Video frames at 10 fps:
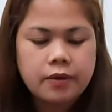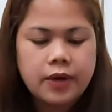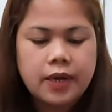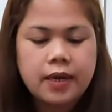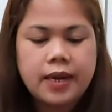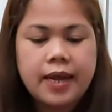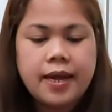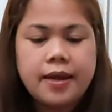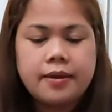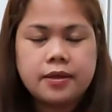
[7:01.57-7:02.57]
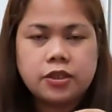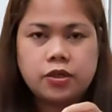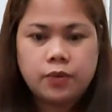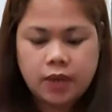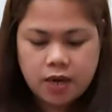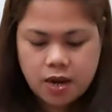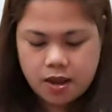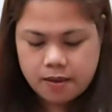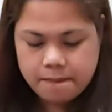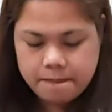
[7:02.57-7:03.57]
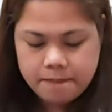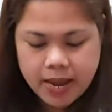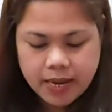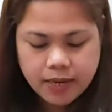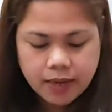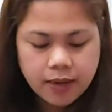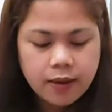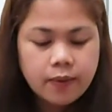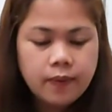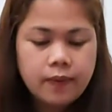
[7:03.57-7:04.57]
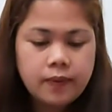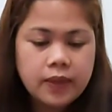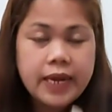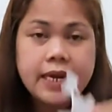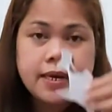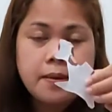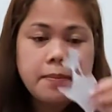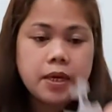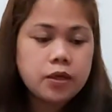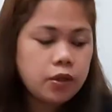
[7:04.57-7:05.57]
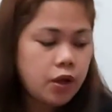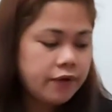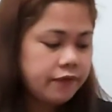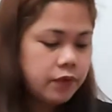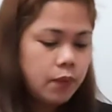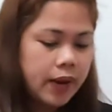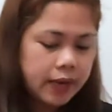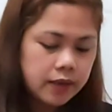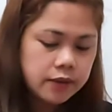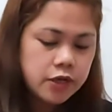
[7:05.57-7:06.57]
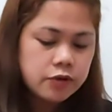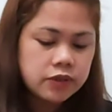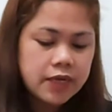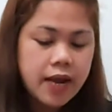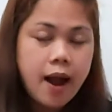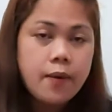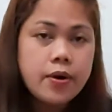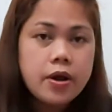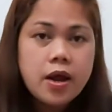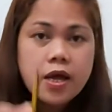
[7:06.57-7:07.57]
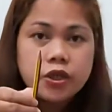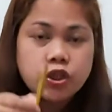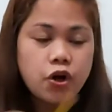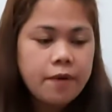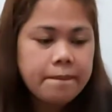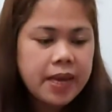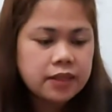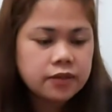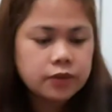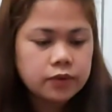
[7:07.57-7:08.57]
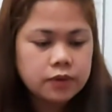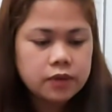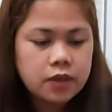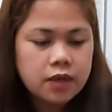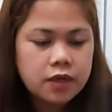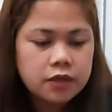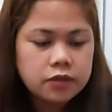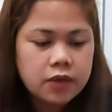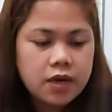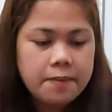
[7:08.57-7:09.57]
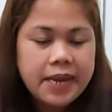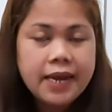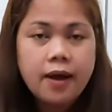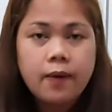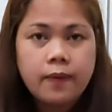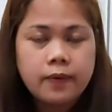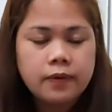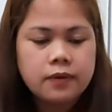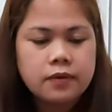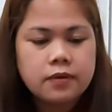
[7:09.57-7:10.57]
Like that. So we're going to make a hole in the middle of the whale using our sharp pencil. So we're going to make a hole.